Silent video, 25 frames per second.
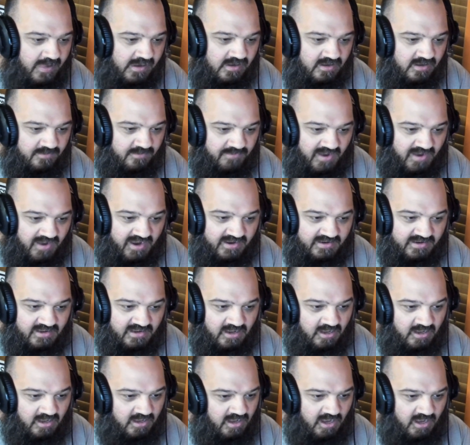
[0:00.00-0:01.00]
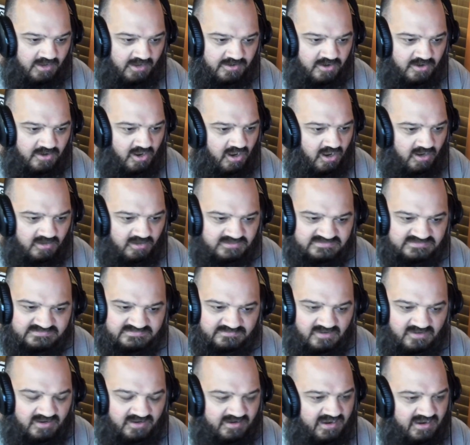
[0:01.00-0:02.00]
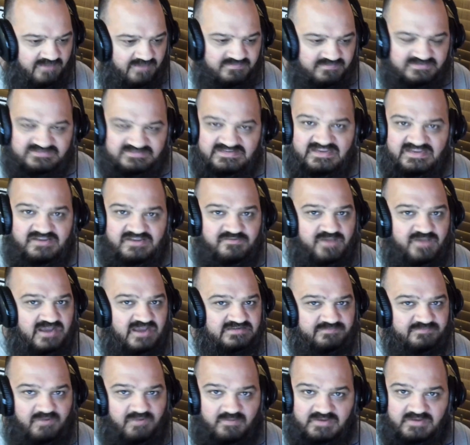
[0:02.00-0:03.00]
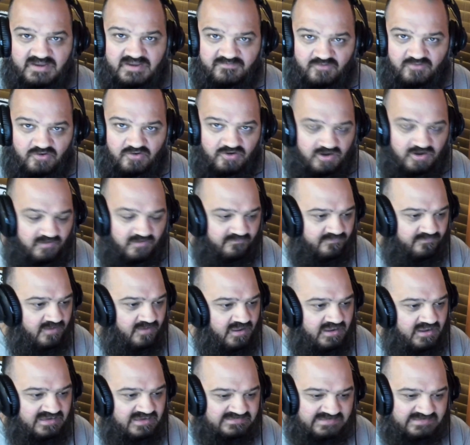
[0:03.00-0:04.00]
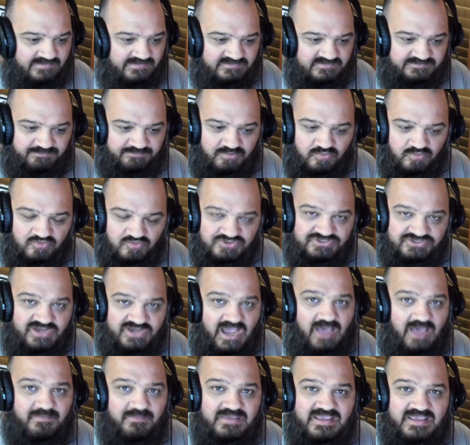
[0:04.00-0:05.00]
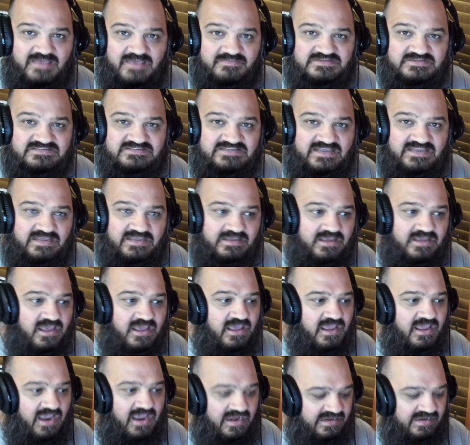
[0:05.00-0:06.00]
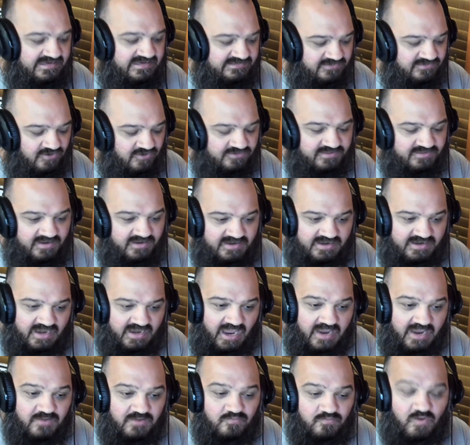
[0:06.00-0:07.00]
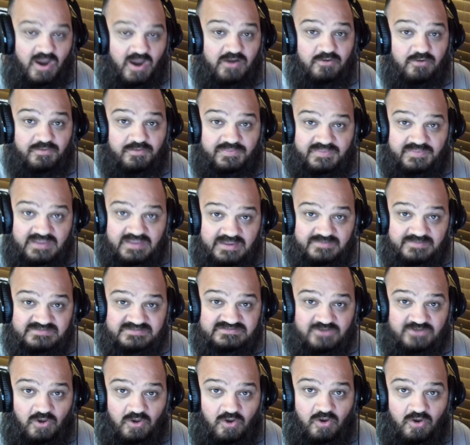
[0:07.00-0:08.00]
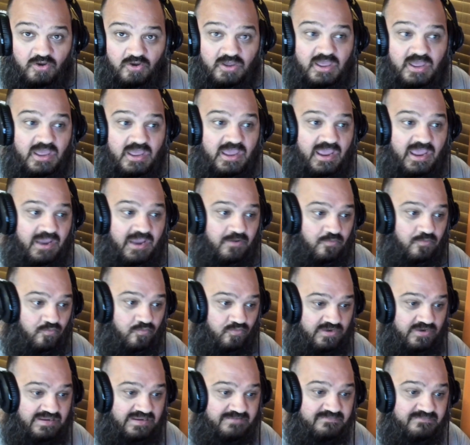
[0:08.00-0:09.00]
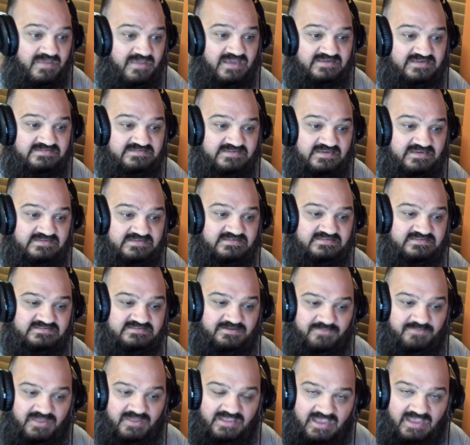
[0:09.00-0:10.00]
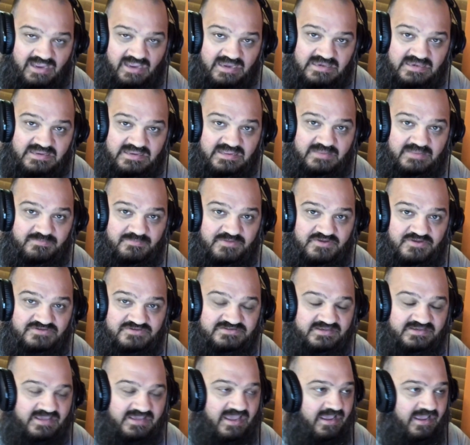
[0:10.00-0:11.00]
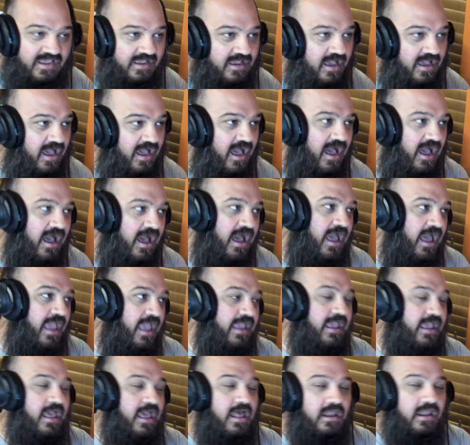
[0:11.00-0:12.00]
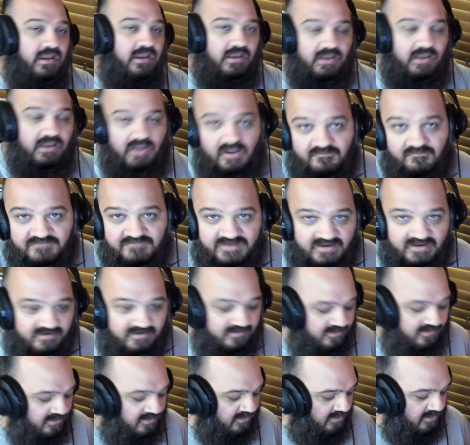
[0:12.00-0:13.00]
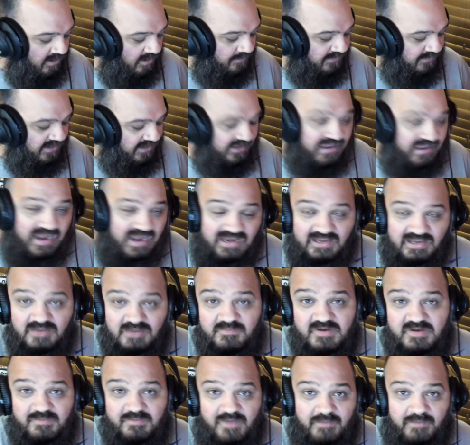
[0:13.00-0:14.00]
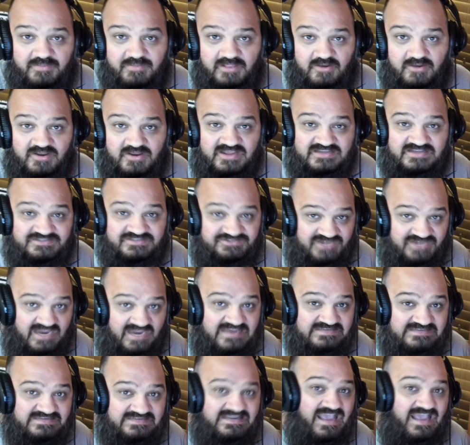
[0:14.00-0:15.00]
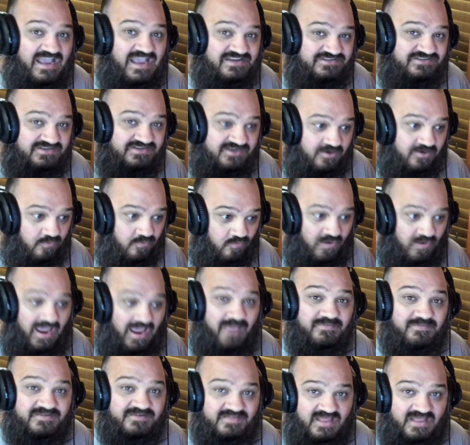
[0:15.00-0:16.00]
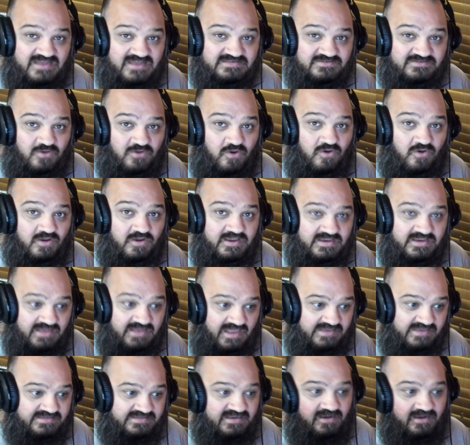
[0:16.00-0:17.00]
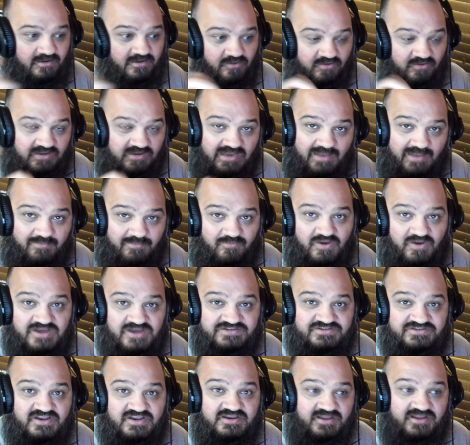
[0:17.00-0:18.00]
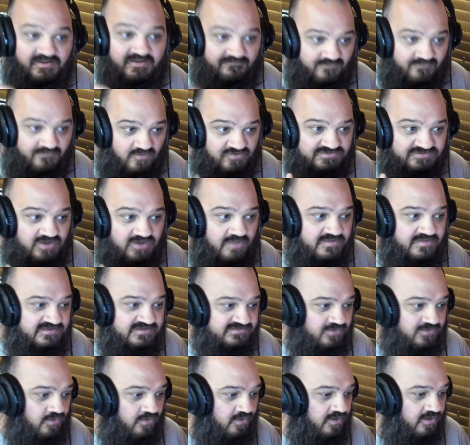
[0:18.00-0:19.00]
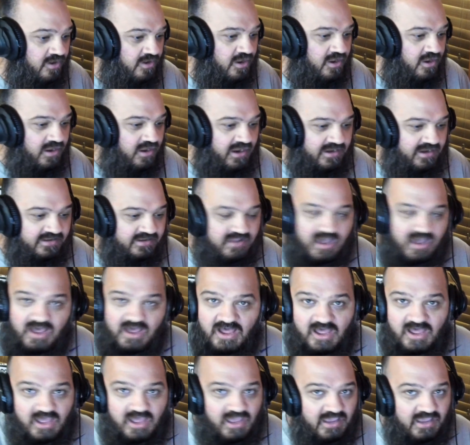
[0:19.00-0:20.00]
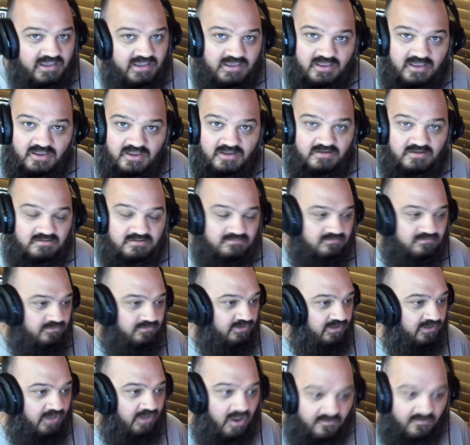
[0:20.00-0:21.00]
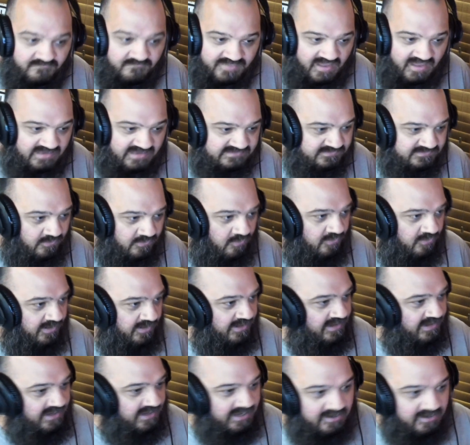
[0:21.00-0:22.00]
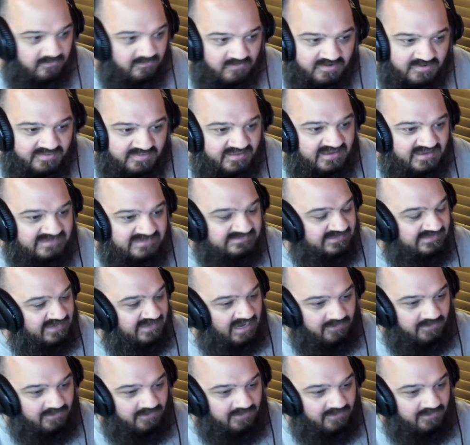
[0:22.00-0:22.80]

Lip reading: by an MC you guys have probably never heard of. His name was Punjabi MC, and he took the Knight Rider theme song and remixed it to some like Indian music, and Kai loved it. I mean, it got a little bit of popularity because Jay-Z actually did a rap to that song. He like did a little collaboration and did a verse on the song, and Kai loved that song. And hearing this, it kind of